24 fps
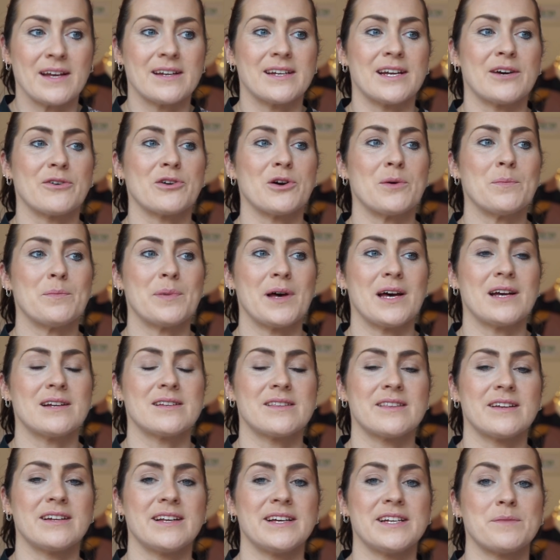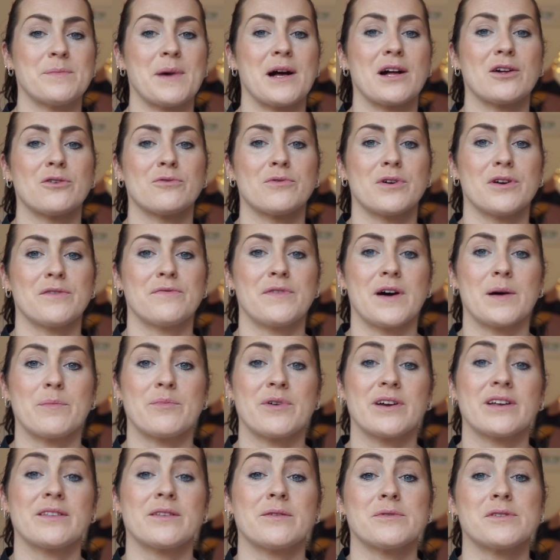Now, compared to the Lady McElroy
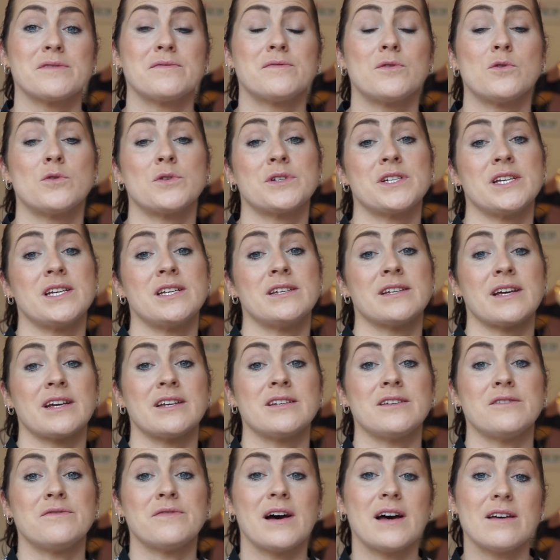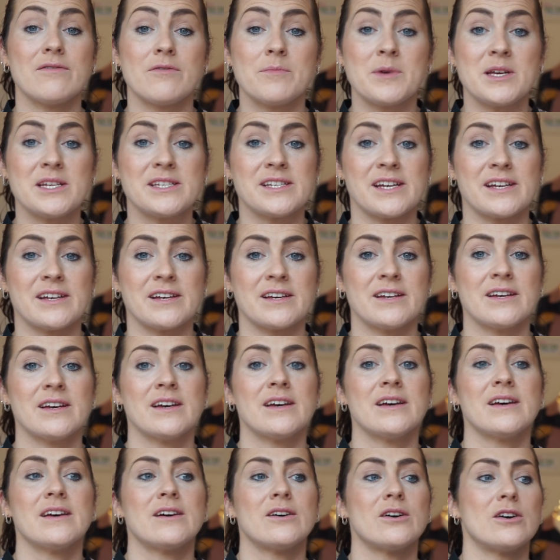fabric that was £14.95 a metre,
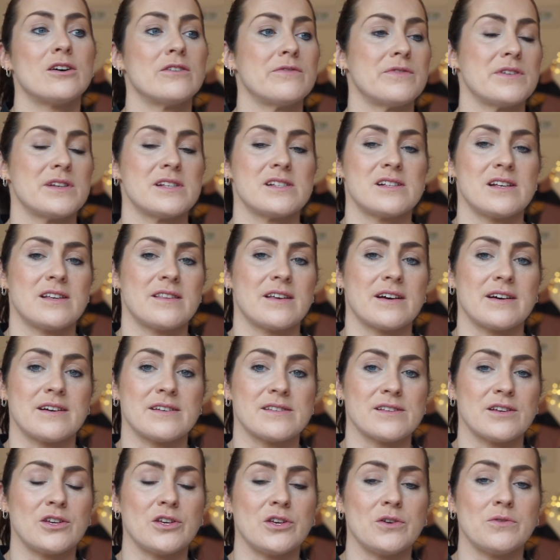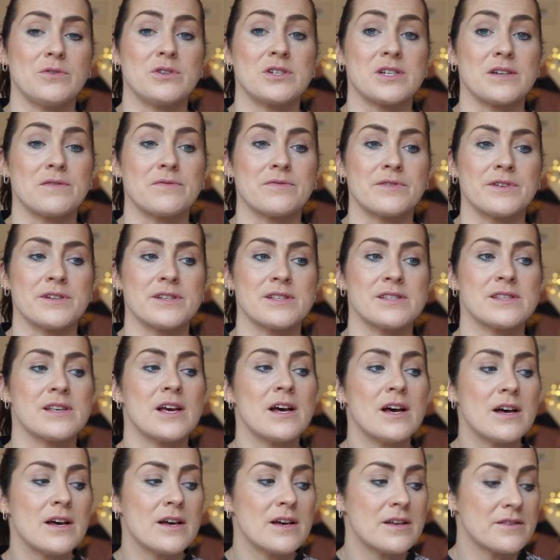obviously that is a huge difference.
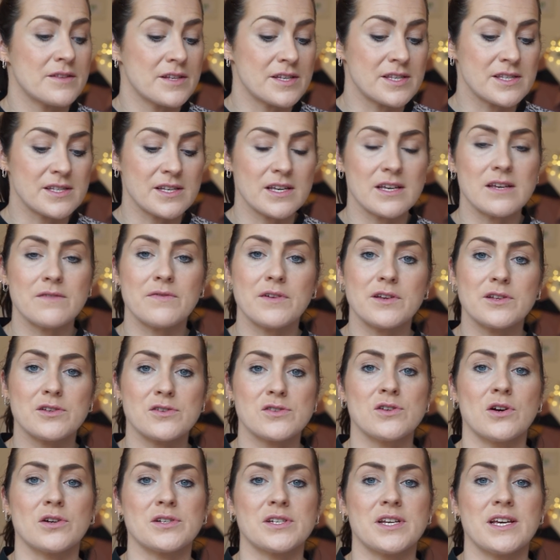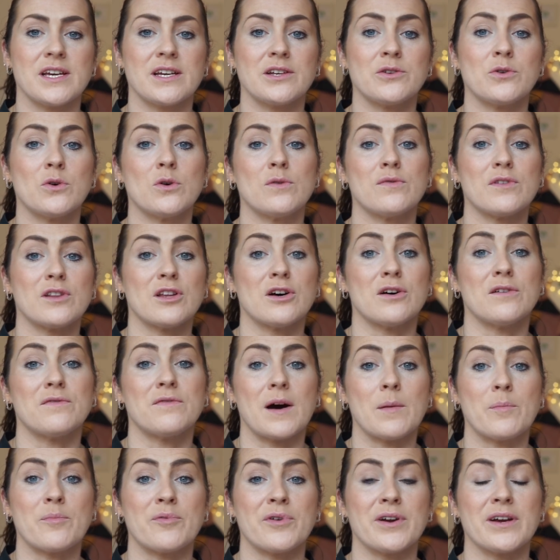The Stevie does not take an awful lot of
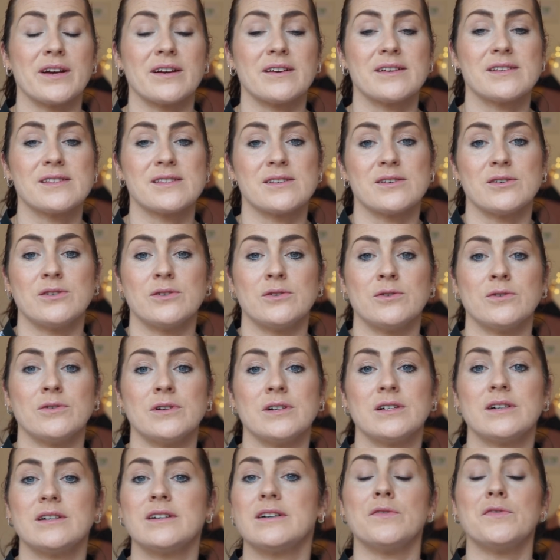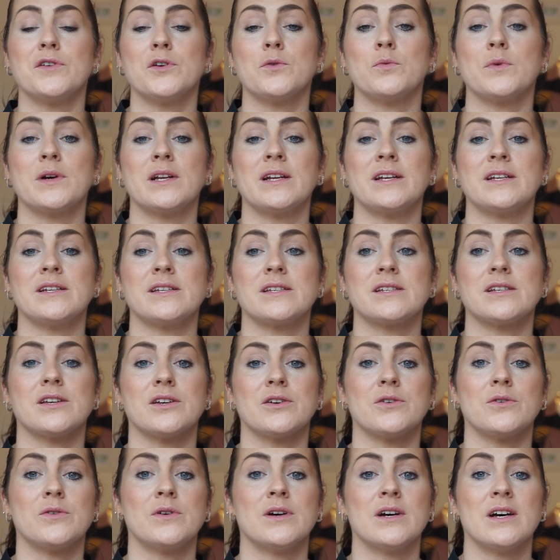fabric, so if you're willing
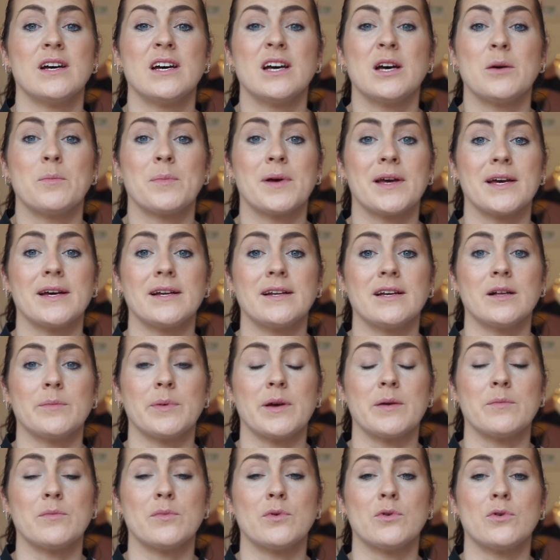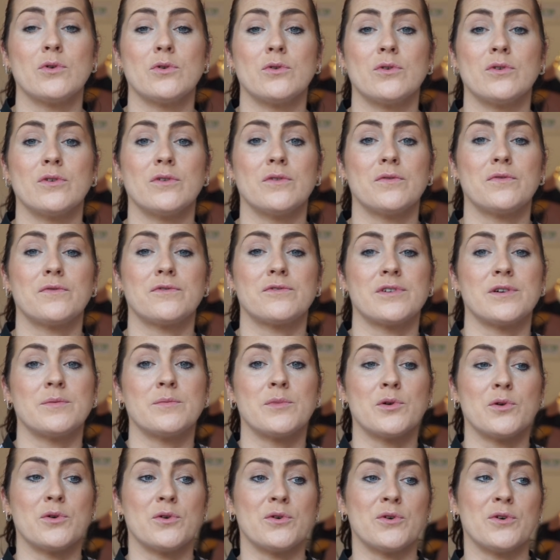to pay a little bit more for a
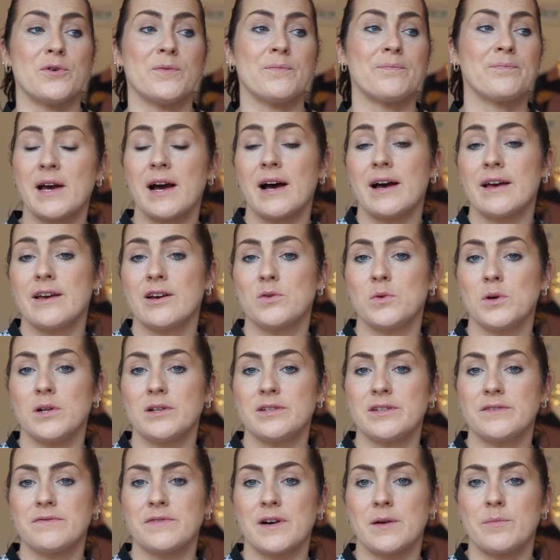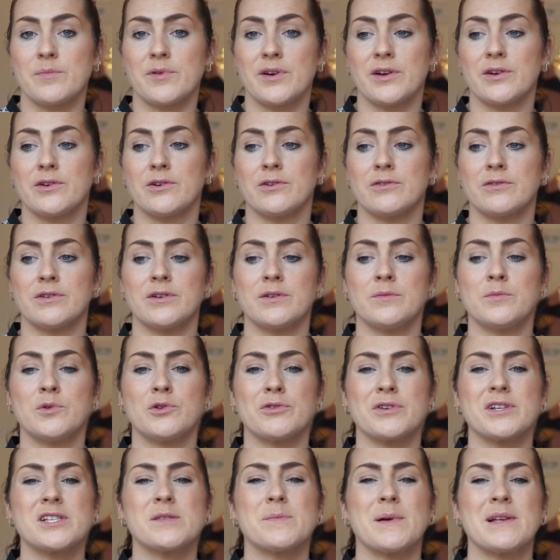more higher quality fabric or a
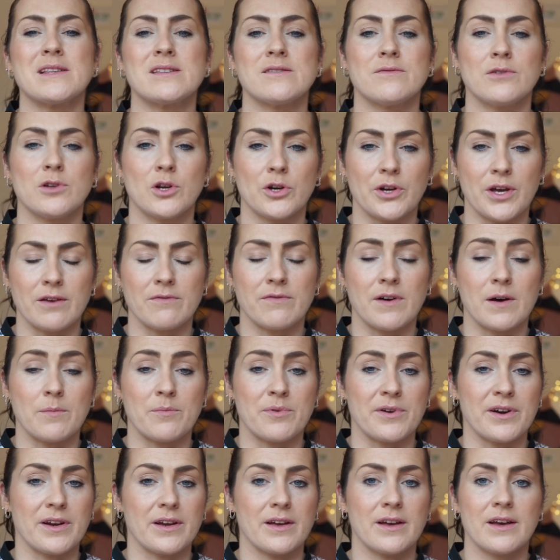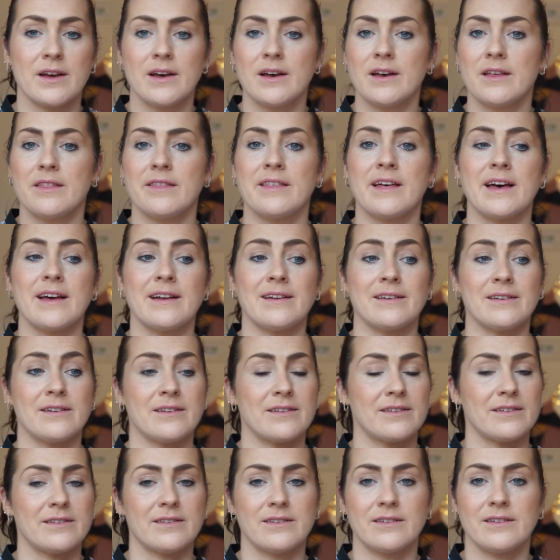more expensive looking fabric,
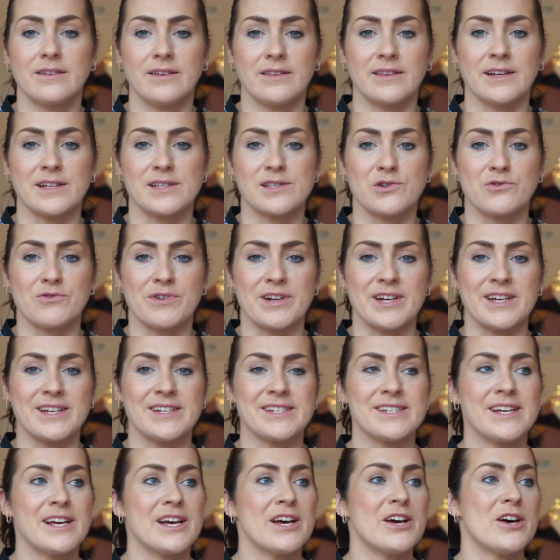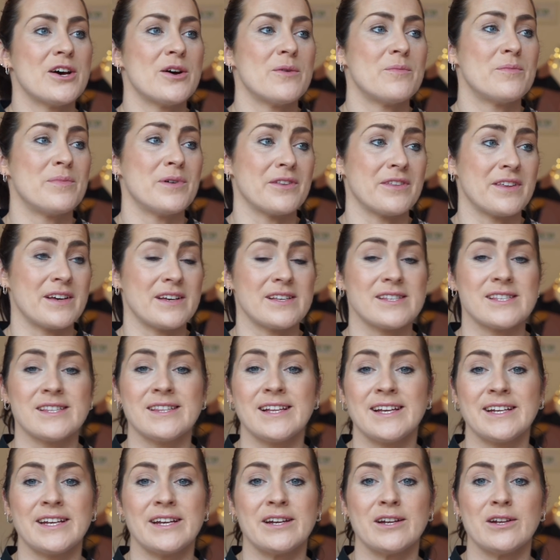then that's great. But this
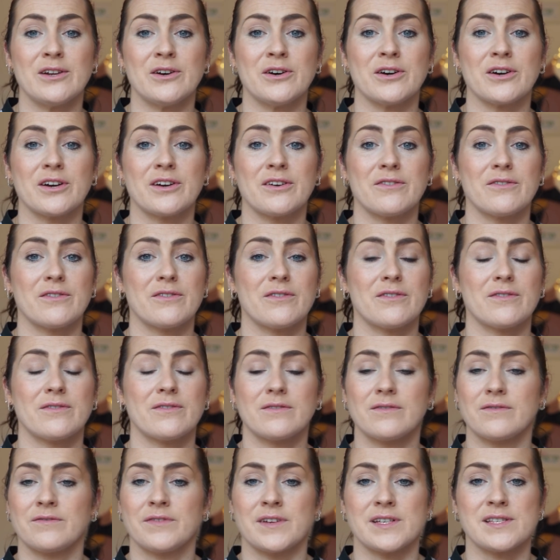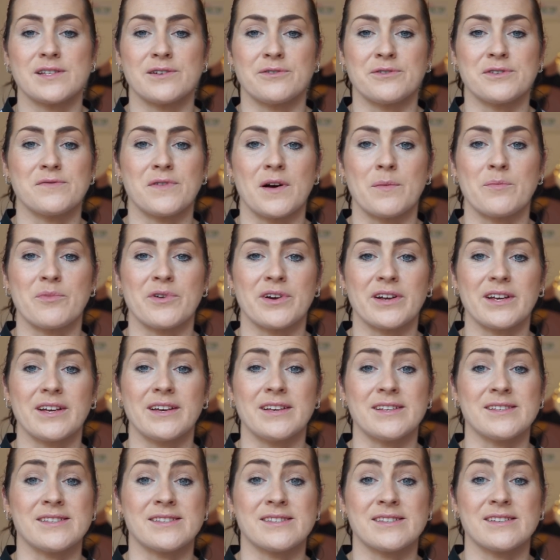linen look viscose fabric
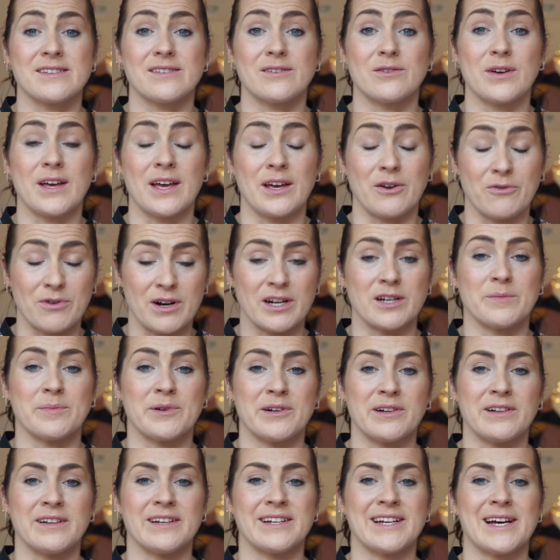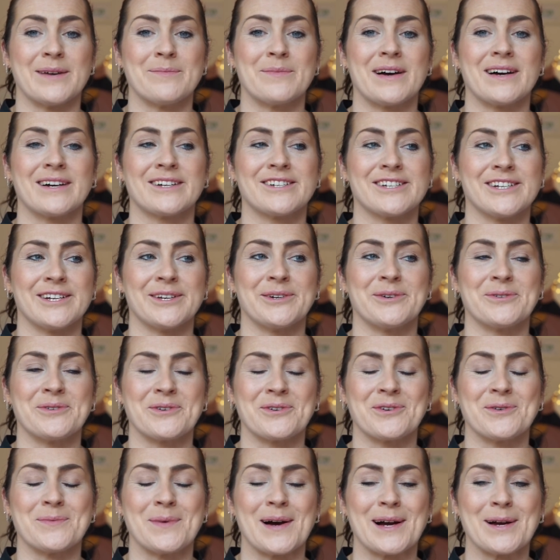is incredible, and I'm actually going to
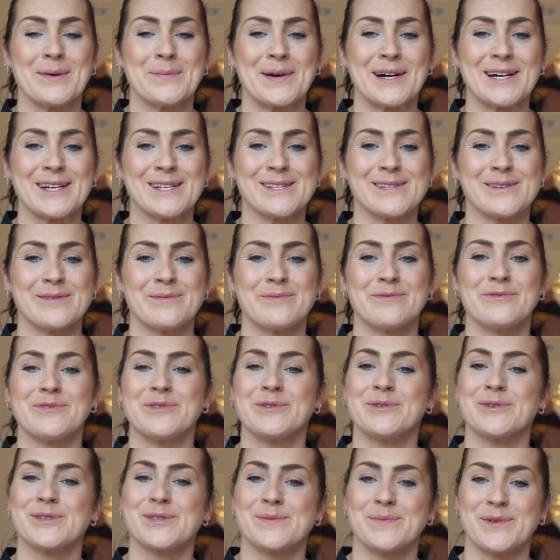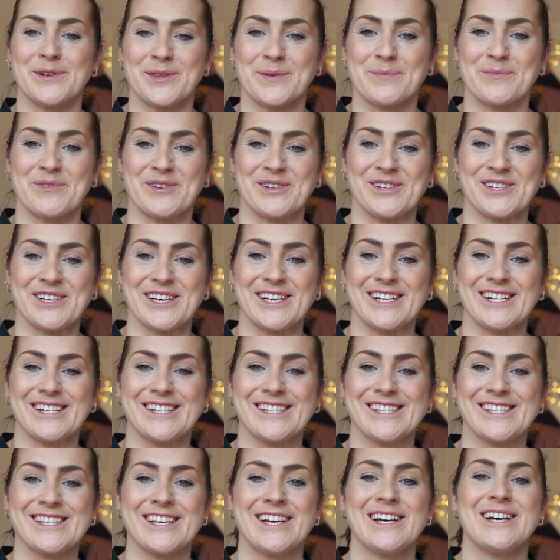go back and buy some for some other
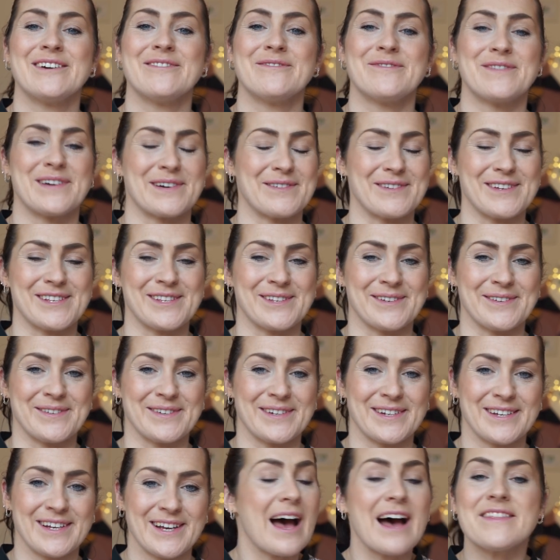projects very soon.